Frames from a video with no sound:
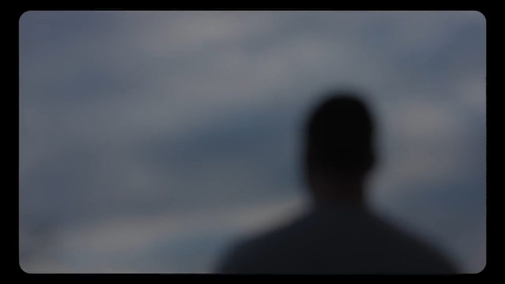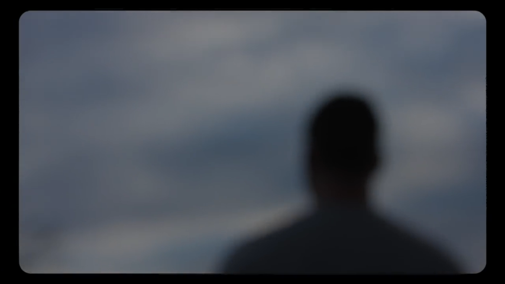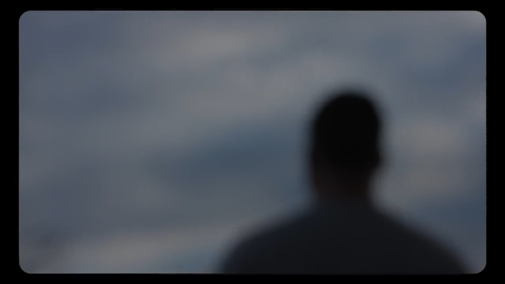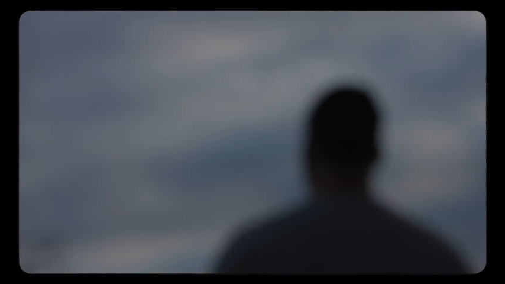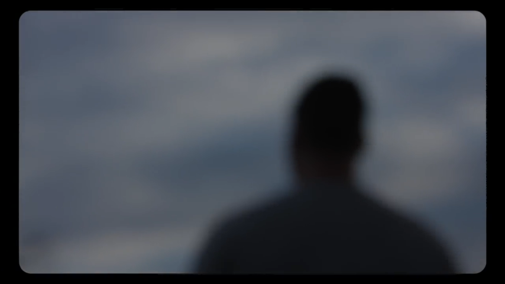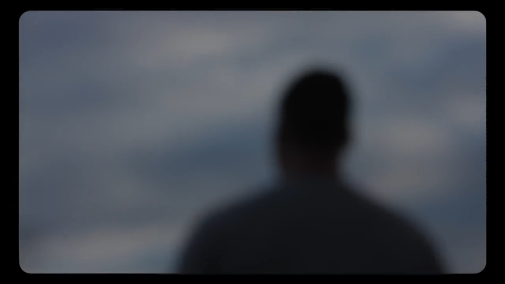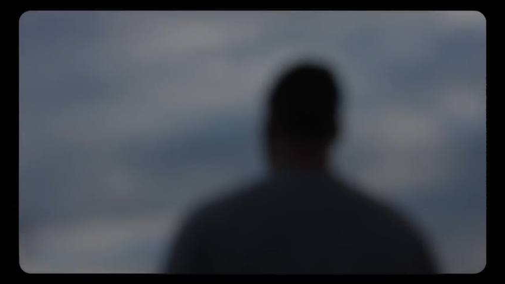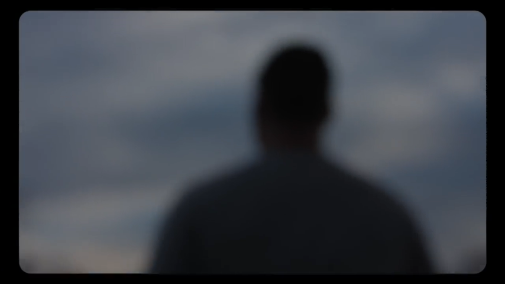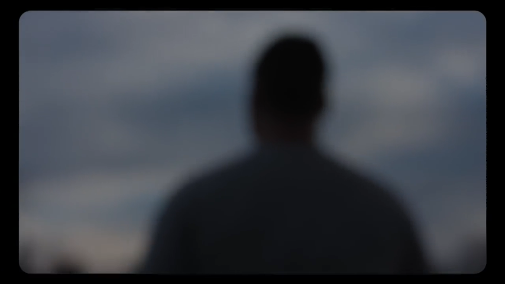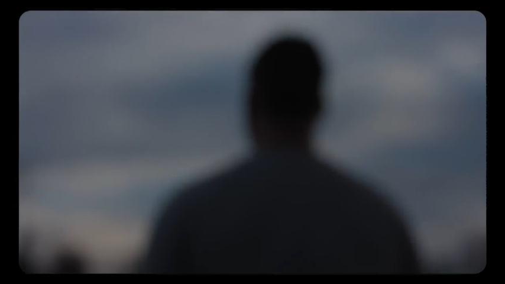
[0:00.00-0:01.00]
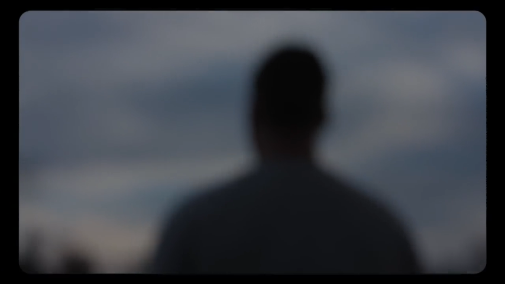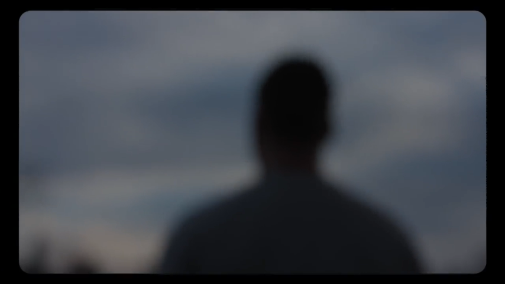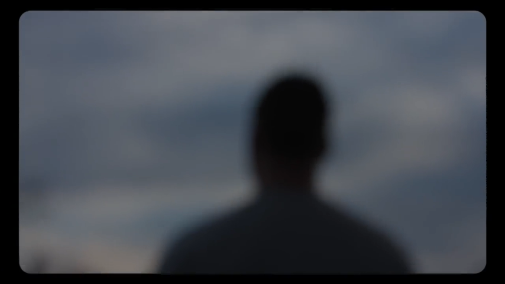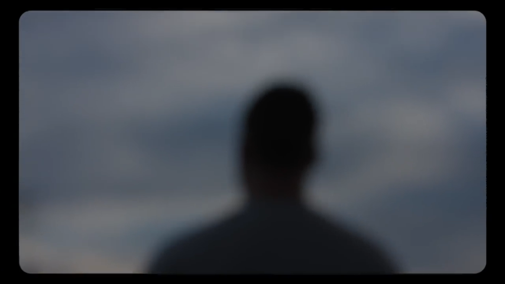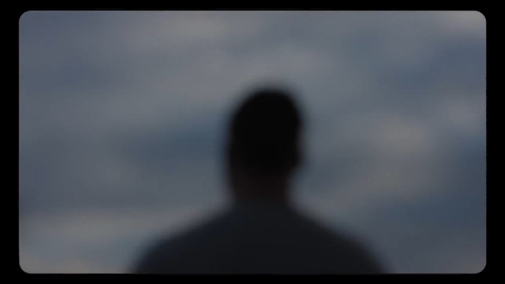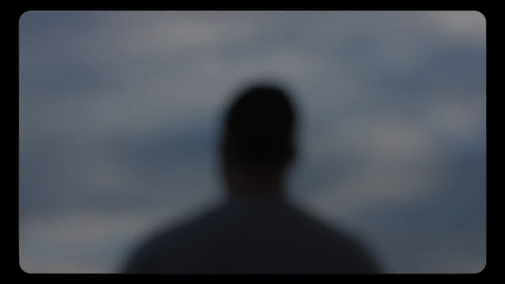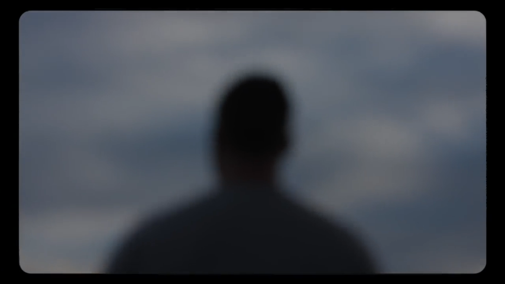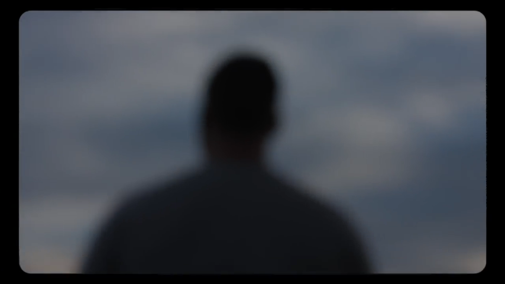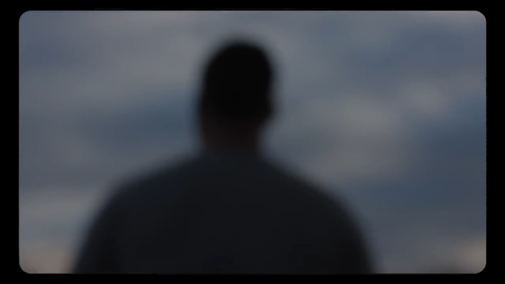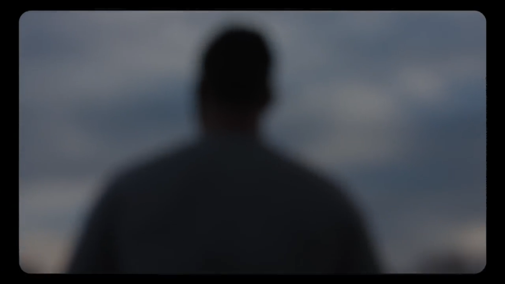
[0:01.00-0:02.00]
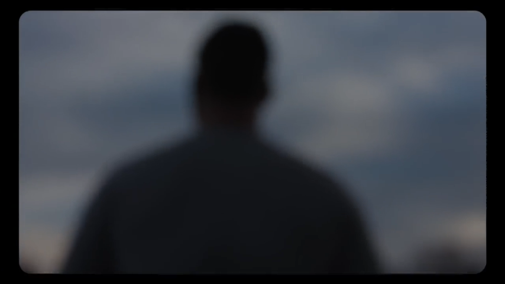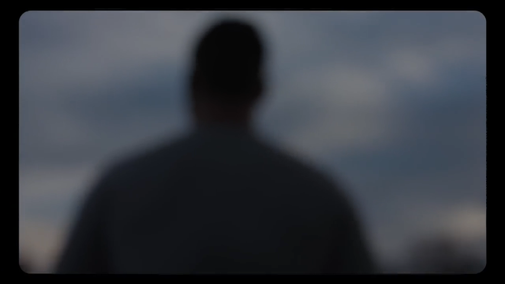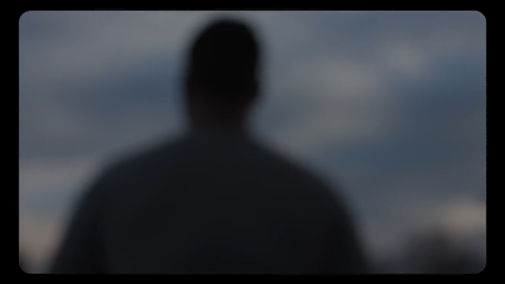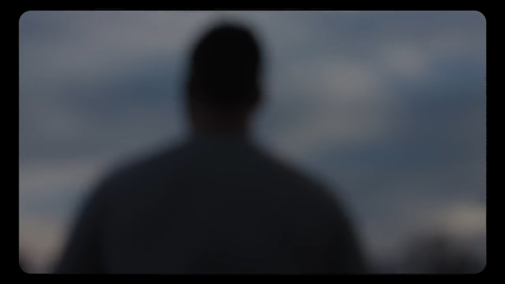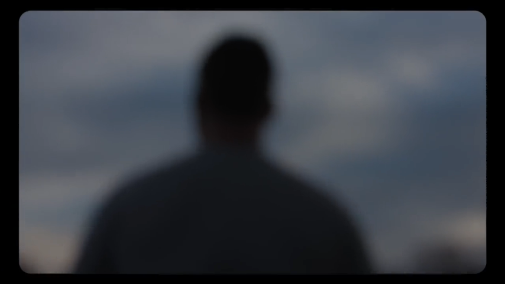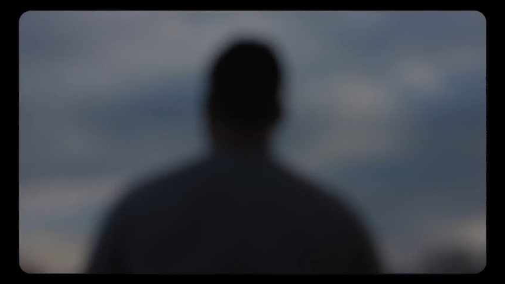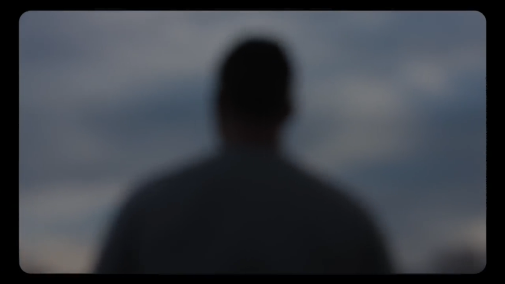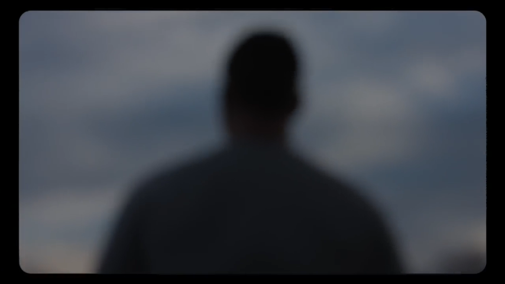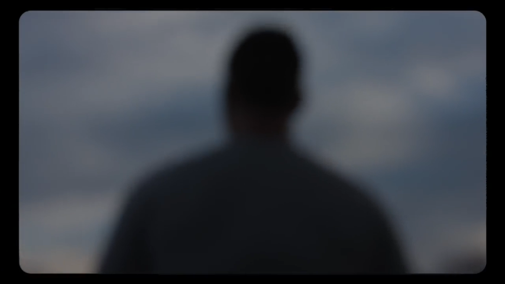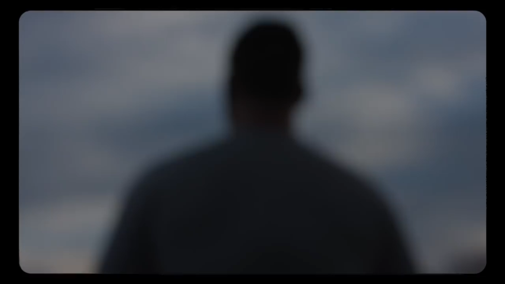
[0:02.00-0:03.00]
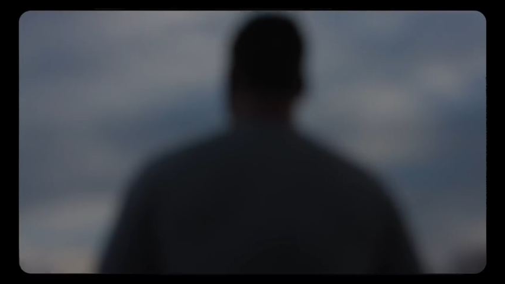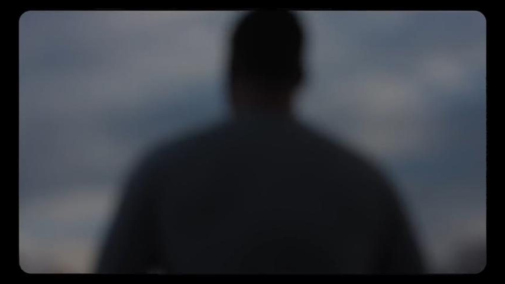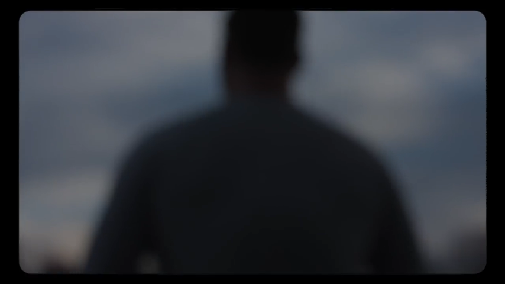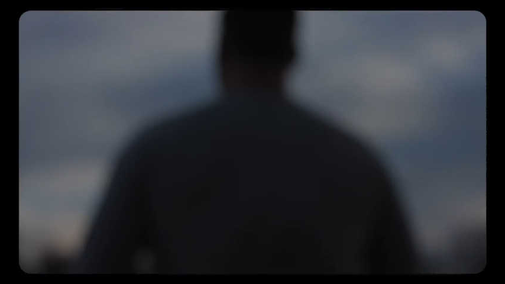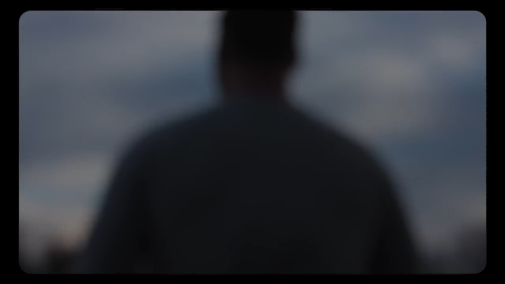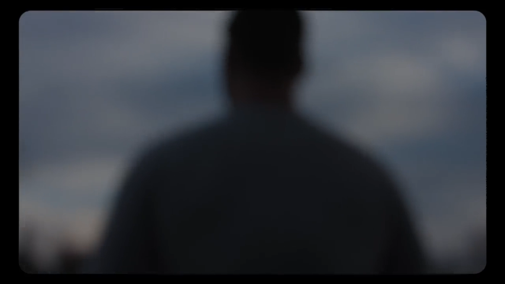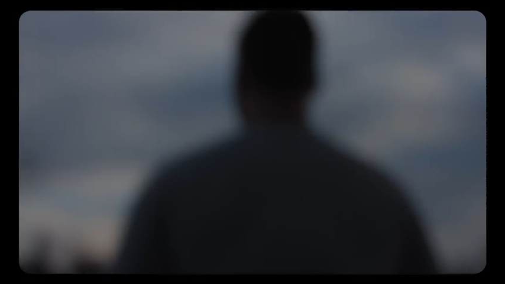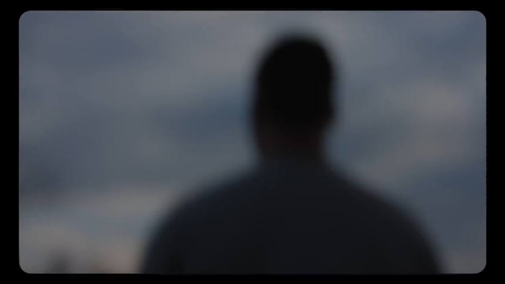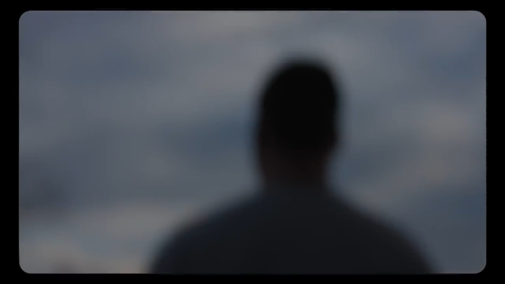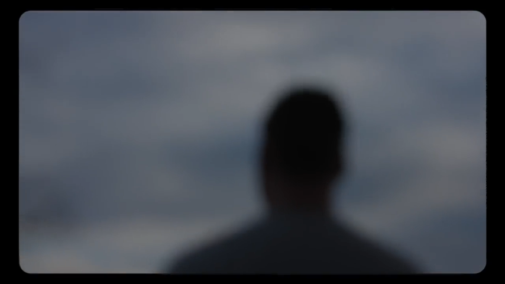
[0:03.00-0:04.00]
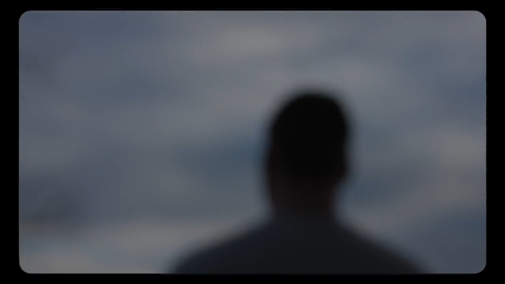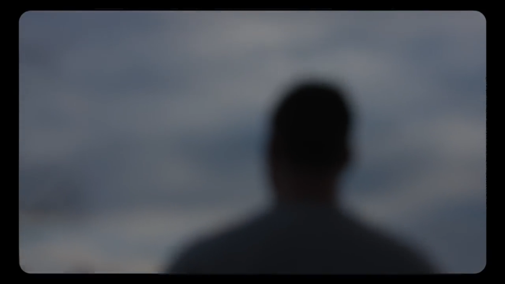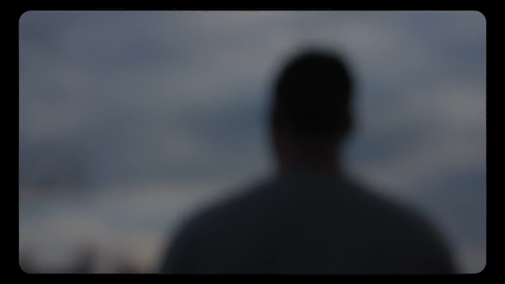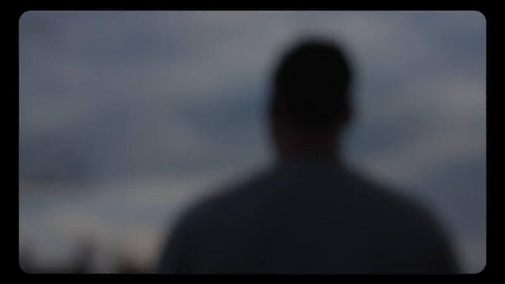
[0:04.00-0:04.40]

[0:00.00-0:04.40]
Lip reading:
(no speaker visible)